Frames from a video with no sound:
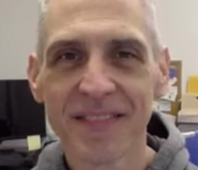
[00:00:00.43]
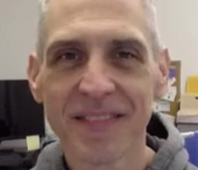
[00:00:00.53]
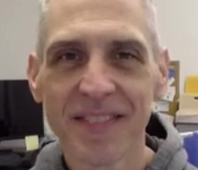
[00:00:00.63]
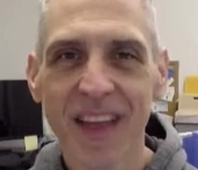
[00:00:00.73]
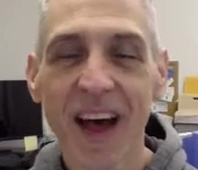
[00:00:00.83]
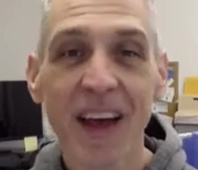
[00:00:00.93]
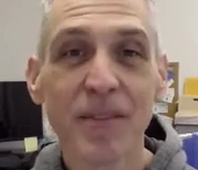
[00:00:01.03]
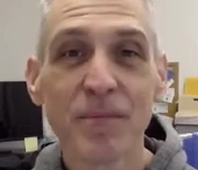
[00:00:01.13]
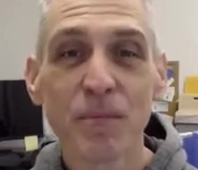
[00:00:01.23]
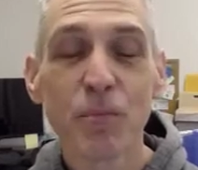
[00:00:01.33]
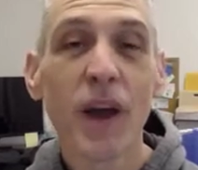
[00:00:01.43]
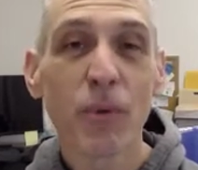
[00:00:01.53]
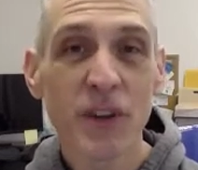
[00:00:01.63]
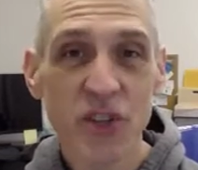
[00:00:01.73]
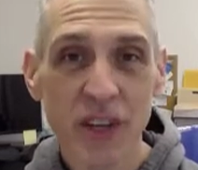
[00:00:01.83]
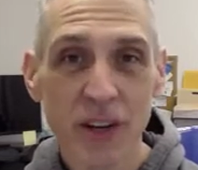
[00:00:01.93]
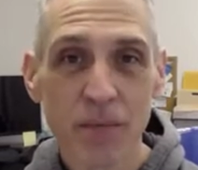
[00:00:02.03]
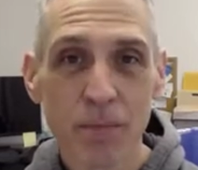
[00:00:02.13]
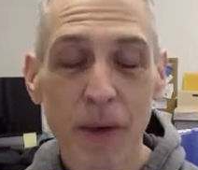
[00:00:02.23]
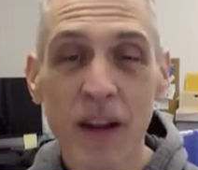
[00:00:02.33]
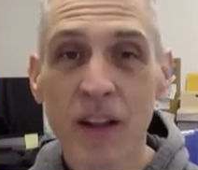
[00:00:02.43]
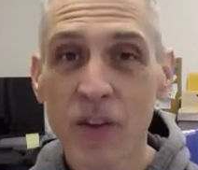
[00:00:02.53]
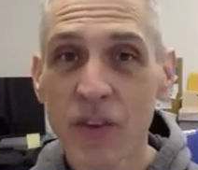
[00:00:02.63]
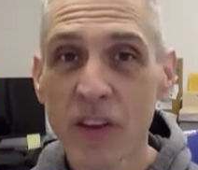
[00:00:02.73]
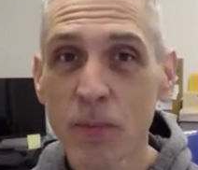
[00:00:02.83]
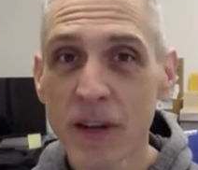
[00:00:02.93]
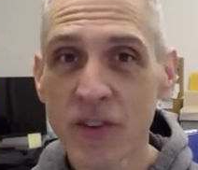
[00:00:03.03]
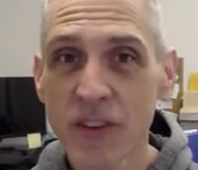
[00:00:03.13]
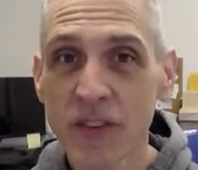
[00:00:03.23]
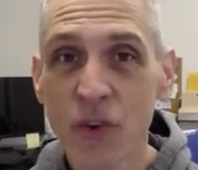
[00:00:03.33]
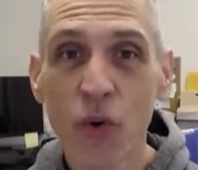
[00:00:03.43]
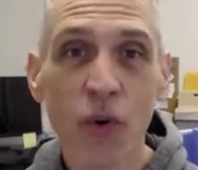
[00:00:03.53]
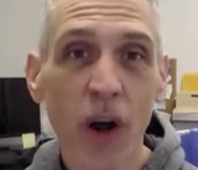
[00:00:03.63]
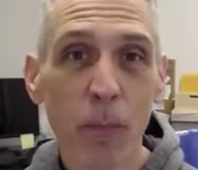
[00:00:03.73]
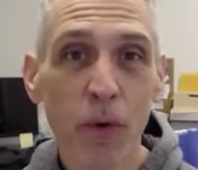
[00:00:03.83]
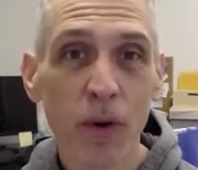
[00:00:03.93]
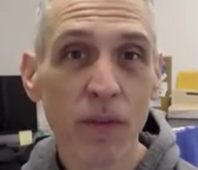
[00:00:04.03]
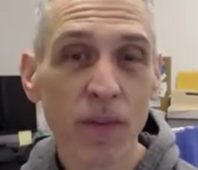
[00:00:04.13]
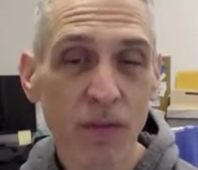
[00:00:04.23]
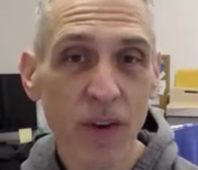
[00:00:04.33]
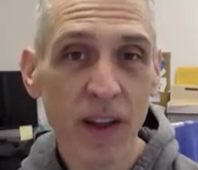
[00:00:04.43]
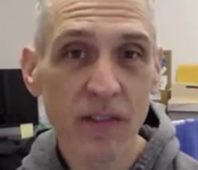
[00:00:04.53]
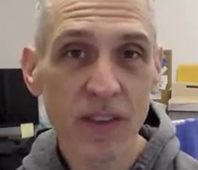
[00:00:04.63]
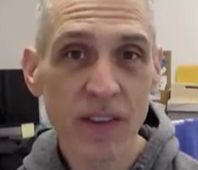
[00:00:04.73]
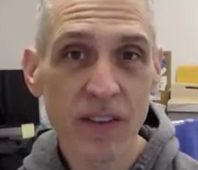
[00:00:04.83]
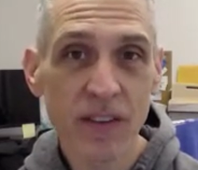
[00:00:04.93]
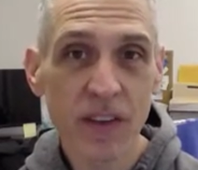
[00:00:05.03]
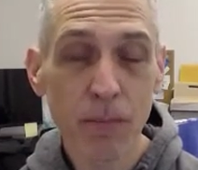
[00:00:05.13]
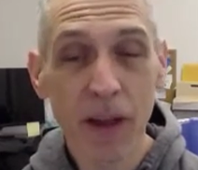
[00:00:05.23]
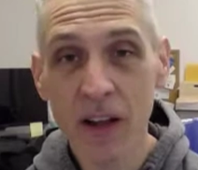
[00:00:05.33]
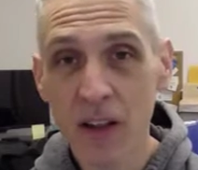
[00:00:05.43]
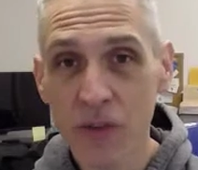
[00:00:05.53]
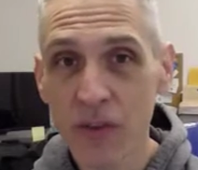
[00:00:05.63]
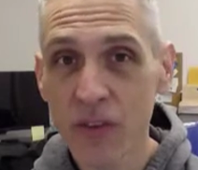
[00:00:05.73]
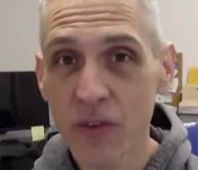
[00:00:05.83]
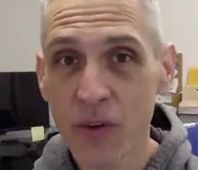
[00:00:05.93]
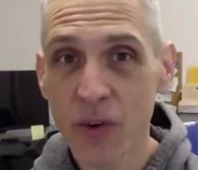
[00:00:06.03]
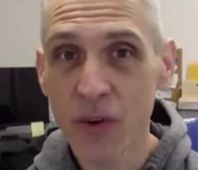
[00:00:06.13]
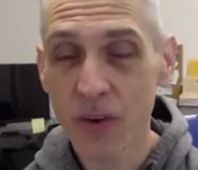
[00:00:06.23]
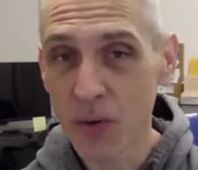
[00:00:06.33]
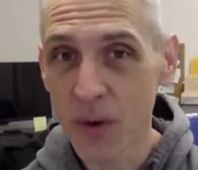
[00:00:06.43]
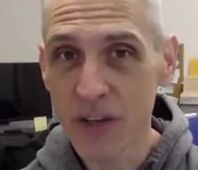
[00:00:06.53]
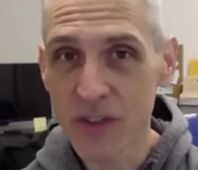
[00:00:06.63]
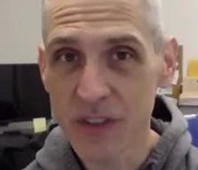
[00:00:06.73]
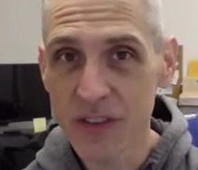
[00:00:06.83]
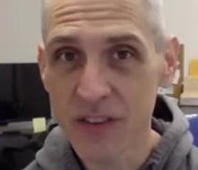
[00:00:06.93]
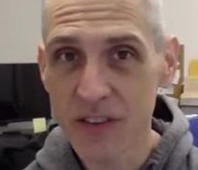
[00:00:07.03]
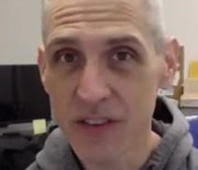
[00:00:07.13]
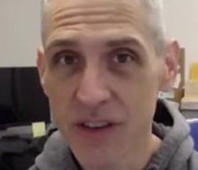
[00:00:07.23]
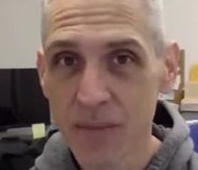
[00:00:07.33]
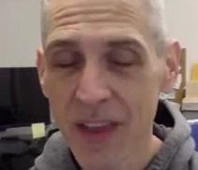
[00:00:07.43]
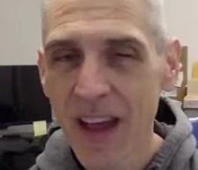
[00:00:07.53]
Hi, Brian Ritchie here, medical exercise specialist and owner-operator of Fit for Life DC, a medical exercise studio here in Washington, D.C.